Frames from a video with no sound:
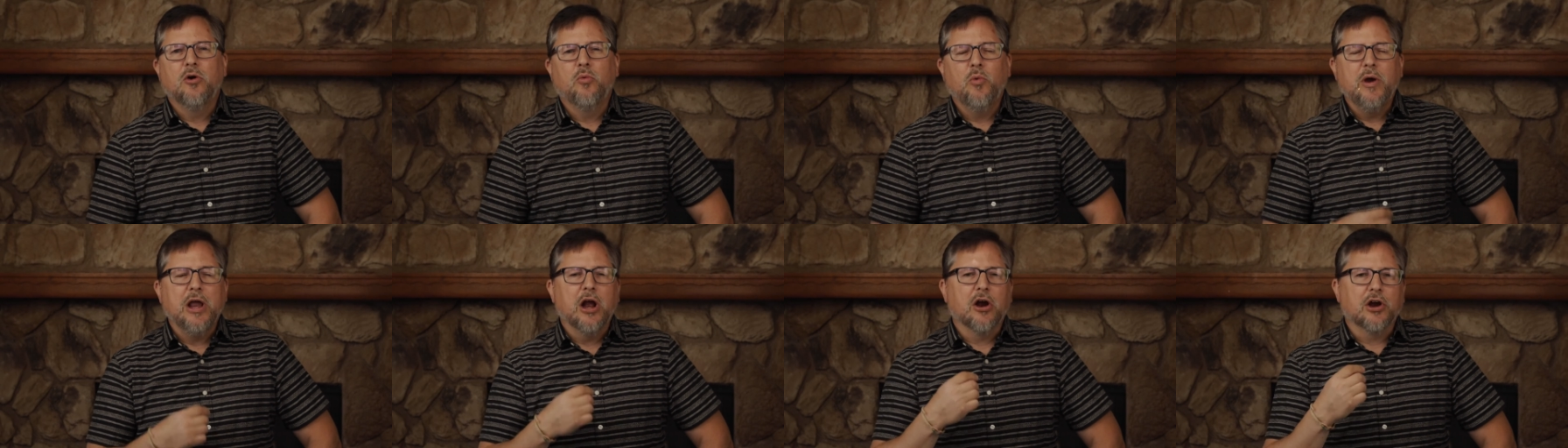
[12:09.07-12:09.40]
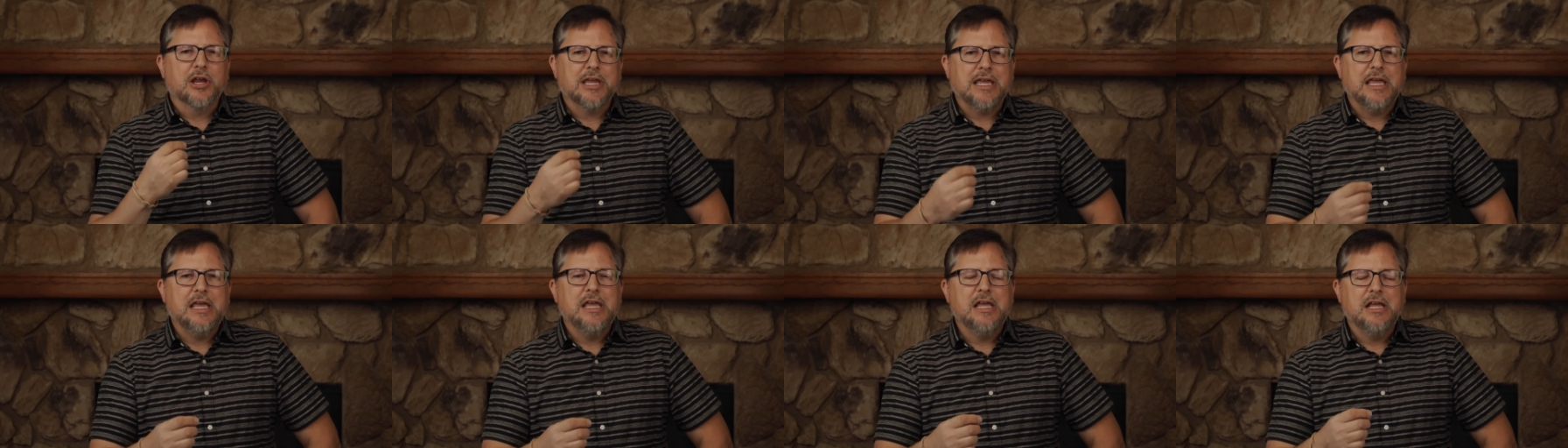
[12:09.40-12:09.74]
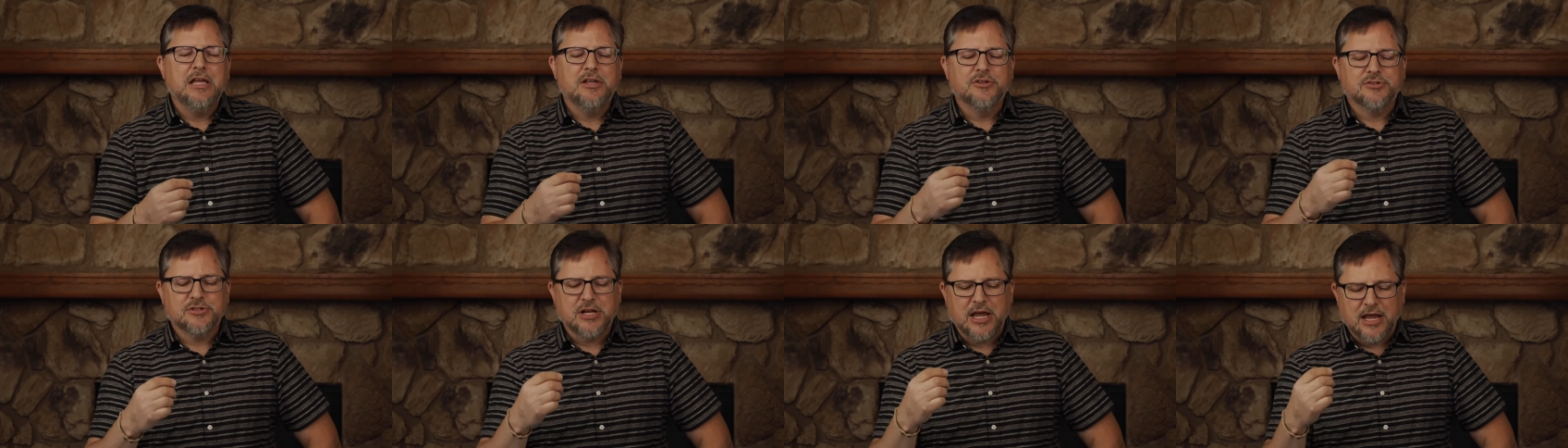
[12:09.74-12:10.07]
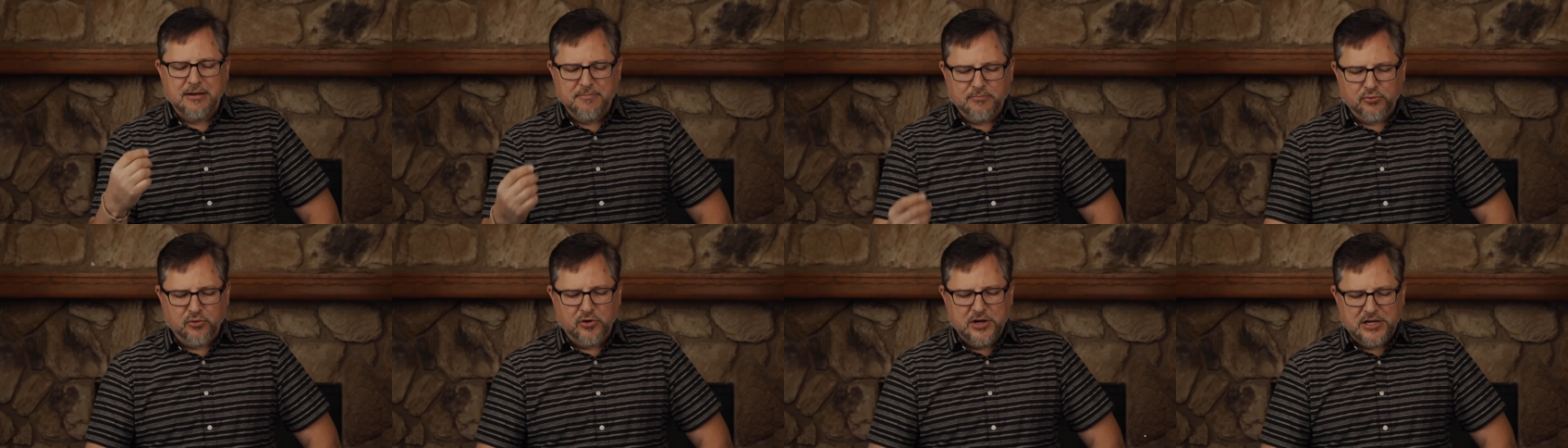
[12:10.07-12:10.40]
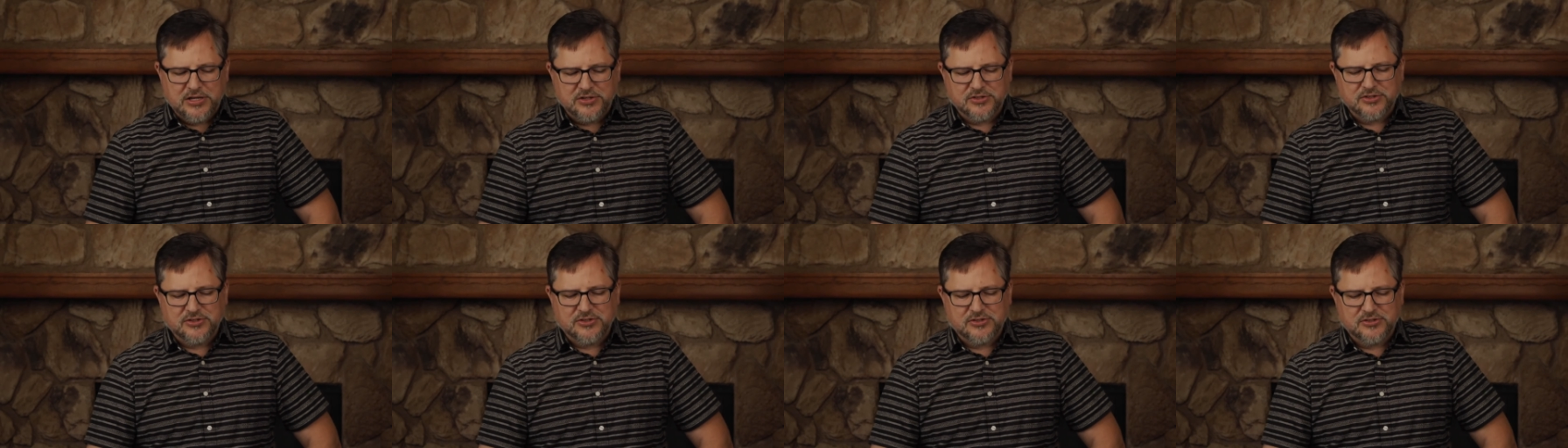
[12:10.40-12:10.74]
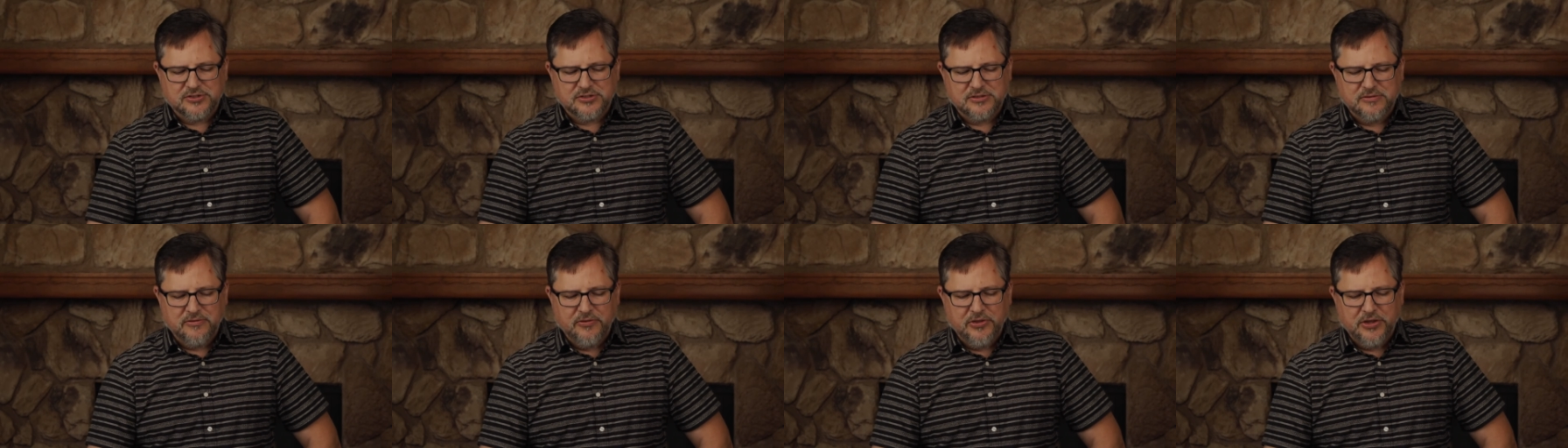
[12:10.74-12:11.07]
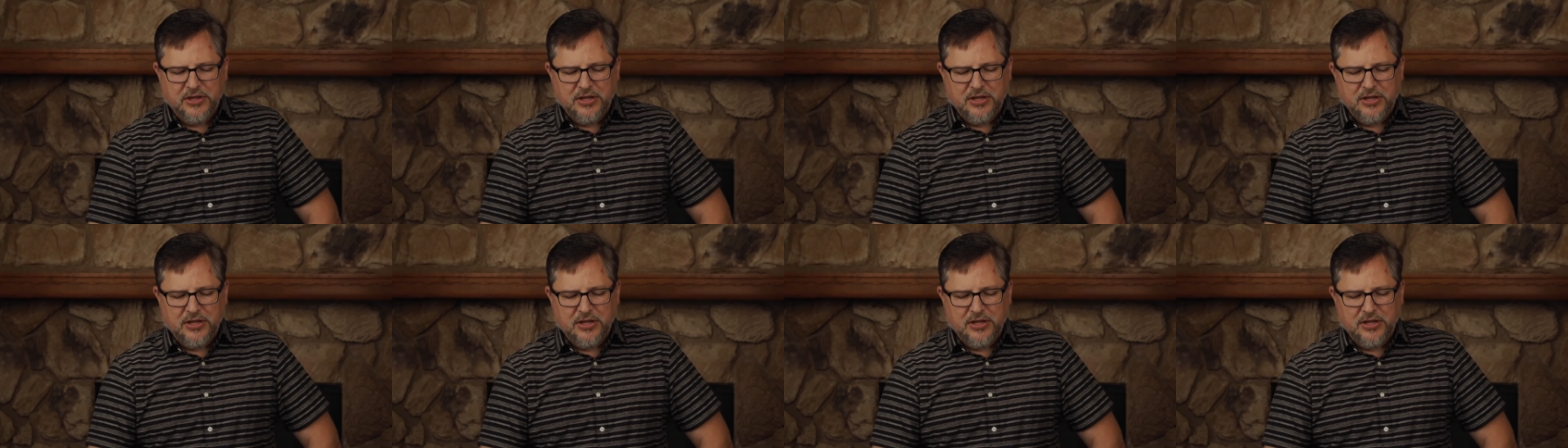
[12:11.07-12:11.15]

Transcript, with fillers: We are kings and priests.